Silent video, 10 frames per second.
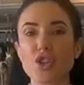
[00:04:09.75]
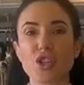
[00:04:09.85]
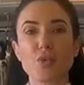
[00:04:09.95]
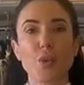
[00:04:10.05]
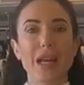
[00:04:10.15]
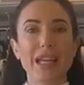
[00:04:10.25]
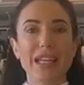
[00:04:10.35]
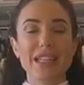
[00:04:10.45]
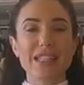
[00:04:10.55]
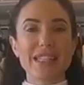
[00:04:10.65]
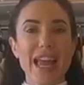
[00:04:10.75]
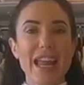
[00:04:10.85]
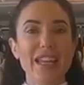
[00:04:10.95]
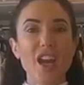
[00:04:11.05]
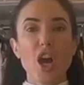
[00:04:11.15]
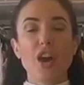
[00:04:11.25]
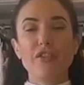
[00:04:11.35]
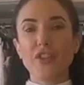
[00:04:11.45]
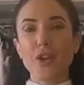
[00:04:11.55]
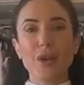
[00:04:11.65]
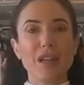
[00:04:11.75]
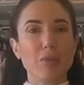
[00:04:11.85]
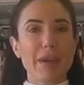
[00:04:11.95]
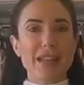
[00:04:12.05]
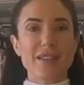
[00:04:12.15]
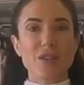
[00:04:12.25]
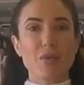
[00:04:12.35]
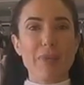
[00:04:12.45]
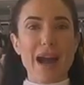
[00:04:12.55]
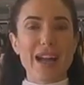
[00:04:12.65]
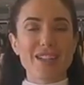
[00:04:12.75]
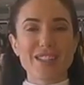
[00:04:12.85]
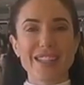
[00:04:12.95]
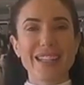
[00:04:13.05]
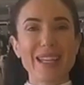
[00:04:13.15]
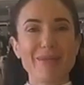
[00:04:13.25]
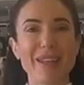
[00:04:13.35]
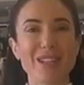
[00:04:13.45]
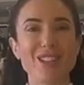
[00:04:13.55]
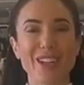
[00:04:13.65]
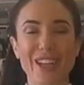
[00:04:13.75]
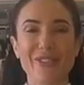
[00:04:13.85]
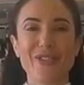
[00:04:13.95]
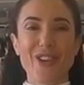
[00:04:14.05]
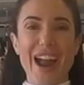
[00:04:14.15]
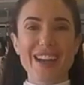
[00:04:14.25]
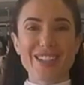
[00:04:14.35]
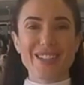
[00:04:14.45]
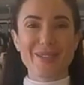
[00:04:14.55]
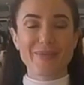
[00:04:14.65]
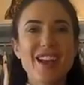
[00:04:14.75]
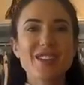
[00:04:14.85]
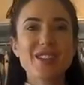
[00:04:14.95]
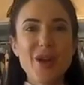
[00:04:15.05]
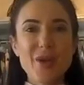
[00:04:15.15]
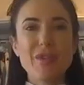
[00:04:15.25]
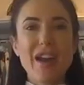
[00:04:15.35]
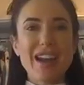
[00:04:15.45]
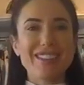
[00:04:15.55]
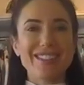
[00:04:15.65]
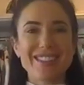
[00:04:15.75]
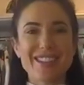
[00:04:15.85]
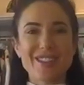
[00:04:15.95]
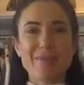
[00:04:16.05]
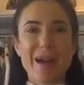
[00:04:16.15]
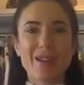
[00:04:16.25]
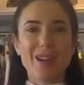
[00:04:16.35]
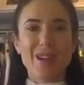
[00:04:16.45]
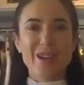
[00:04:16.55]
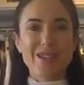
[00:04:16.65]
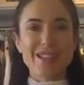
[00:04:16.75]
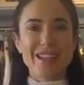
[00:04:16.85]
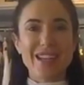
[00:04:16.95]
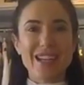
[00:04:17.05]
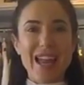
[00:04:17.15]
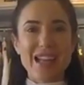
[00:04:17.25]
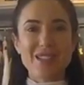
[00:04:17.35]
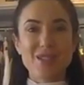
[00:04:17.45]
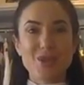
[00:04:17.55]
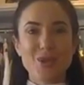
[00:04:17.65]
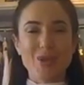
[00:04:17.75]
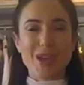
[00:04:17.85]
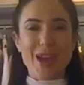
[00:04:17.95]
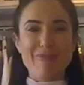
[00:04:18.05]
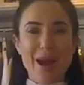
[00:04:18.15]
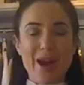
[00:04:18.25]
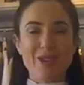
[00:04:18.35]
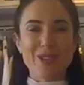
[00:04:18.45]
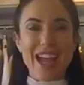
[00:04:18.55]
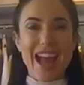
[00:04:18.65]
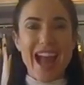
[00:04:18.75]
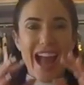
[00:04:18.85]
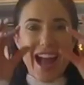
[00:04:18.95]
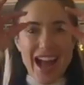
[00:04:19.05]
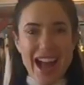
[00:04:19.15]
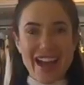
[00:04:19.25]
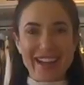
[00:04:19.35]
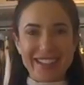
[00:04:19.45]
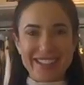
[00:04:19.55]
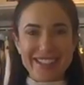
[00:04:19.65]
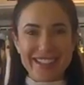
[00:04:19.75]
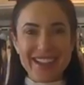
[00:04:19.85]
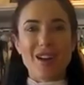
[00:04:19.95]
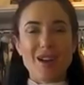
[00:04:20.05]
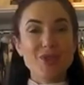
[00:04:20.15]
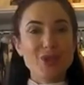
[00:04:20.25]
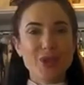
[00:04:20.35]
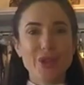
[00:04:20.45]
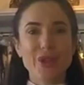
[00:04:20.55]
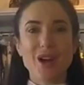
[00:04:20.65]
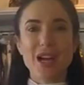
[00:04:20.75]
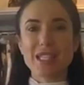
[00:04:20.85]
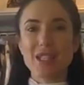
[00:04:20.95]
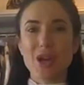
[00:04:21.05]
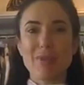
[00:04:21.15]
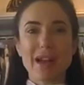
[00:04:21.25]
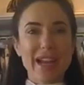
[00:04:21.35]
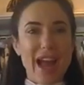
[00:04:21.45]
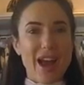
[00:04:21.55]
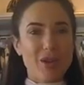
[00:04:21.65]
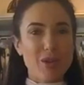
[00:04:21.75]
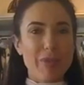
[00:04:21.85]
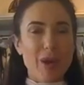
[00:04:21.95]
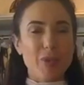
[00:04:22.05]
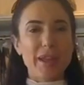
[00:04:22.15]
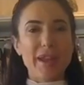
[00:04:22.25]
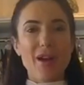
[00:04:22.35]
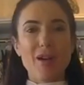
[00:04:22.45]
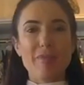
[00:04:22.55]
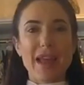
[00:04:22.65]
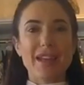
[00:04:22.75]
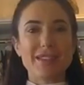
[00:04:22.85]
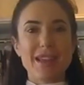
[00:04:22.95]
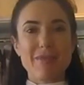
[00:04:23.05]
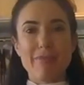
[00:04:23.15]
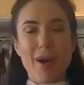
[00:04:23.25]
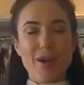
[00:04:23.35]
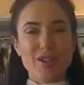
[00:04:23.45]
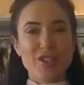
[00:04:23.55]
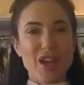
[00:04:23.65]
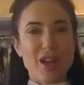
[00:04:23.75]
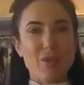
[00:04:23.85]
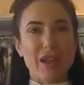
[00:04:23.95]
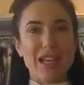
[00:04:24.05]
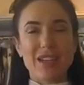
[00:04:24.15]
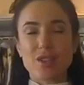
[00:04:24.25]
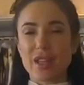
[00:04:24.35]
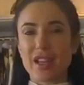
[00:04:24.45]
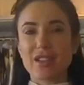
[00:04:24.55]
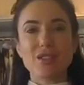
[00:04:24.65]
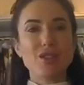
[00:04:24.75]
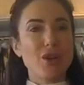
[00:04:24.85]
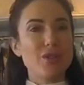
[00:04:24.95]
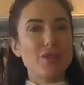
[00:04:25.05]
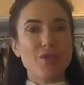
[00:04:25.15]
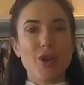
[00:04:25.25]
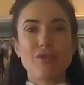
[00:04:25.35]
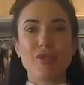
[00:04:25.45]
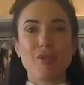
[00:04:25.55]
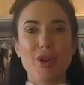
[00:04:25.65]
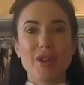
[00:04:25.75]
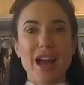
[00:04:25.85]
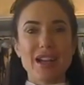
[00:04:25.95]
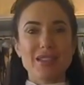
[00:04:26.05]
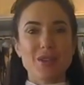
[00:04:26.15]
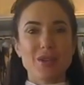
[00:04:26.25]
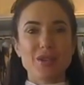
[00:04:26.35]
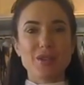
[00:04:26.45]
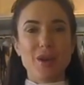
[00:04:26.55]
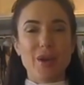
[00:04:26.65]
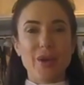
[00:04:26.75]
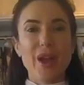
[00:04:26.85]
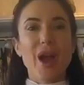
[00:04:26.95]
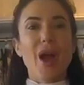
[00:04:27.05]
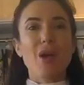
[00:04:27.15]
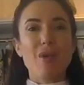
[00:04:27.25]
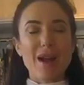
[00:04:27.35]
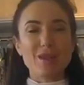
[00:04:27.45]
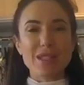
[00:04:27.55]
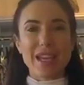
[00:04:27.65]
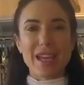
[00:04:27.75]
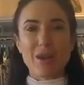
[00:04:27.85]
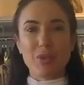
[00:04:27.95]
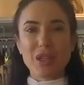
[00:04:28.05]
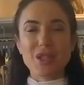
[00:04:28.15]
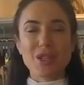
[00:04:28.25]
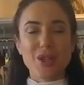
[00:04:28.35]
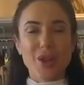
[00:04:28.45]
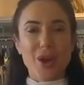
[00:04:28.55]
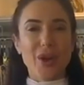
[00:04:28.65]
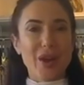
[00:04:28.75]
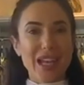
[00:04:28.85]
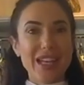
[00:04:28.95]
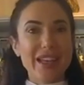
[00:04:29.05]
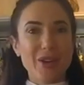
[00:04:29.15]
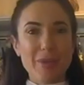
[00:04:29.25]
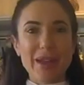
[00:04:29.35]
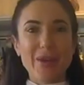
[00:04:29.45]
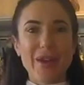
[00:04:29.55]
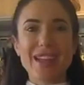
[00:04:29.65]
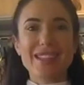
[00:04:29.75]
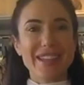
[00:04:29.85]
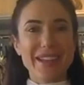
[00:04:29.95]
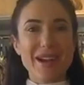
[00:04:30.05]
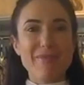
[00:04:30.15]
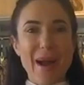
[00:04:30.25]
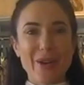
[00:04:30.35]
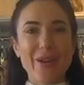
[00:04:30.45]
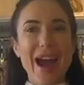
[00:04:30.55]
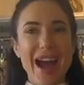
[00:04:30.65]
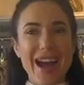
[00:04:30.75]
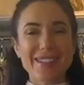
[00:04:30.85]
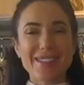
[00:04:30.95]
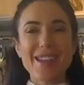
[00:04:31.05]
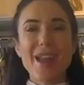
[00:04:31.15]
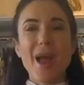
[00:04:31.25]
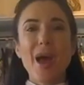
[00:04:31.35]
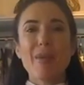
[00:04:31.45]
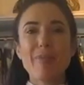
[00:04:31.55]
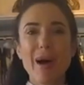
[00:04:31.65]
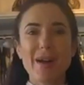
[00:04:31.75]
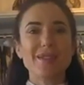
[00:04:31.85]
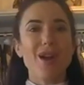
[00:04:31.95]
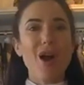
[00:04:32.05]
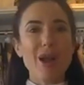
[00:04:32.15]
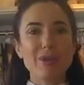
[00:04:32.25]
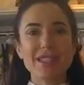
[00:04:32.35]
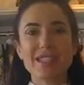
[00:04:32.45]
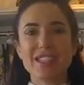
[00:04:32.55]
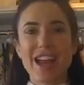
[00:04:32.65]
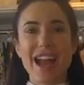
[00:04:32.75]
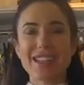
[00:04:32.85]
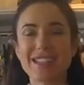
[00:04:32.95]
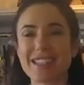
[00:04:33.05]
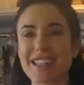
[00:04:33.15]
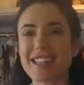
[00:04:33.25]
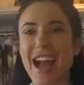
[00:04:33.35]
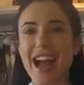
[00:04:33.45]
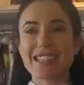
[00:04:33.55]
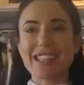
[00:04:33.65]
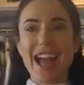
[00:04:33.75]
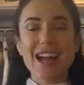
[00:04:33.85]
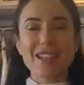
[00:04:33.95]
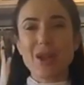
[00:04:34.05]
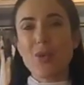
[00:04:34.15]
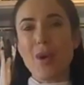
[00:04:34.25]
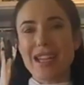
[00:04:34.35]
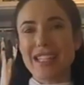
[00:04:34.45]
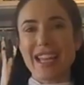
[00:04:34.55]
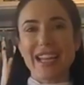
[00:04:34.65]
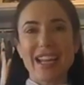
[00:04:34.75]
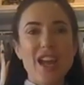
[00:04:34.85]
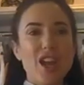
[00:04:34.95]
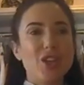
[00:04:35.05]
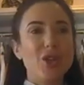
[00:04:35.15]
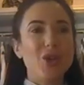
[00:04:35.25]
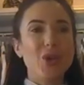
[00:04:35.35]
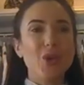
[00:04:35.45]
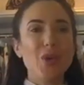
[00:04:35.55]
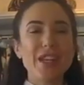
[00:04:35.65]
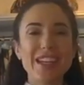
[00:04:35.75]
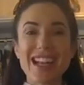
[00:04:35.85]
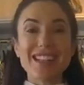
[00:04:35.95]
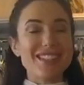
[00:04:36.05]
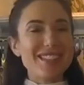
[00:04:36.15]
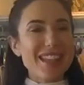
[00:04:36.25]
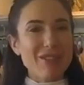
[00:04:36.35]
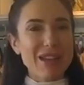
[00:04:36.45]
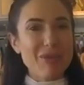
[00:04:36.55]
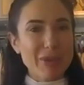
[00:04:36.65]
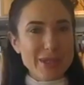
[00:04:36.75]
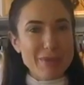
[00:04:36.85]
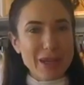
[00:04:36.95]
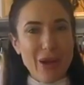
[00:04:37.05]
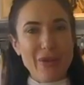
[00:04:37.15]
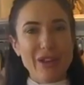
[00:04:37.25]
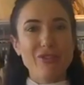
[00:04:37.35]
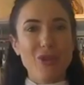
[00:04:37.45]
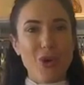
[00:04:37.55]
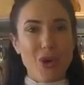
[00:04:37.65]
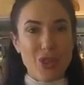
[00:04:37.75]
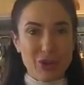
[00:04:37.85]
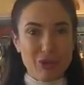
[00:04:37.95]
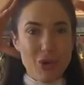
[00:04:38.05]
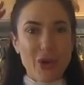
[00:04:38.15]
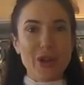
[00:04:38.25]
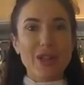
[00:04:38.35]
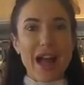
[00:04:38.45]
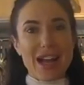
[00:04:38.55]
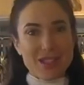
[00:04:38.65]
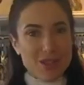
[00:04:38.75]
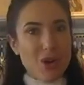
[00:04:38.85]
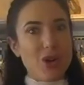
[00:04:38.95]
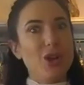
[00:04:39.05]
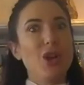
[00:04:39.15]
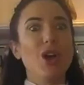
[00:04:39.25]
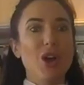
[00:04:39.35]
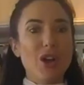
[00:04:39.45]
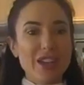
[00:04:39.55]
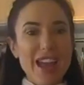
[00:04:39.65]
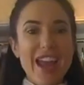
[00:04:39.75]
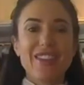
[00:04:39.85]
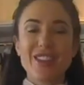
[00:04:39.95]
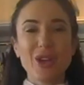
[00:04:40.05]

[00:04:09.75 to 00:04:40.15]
just really need to take a few little bits in your bag just to keep things looking fresh. So we've had a little discussion about clothes, let's talk about hats. I'm sure you guys know by now, but we are based in Berkshire. We're literally a stone's throw from Royal Ascot, so around here we do go a little bit crazy about hats but I would suggest that at a wedding you wouldn't necessarily want to be going for the royal ascot look the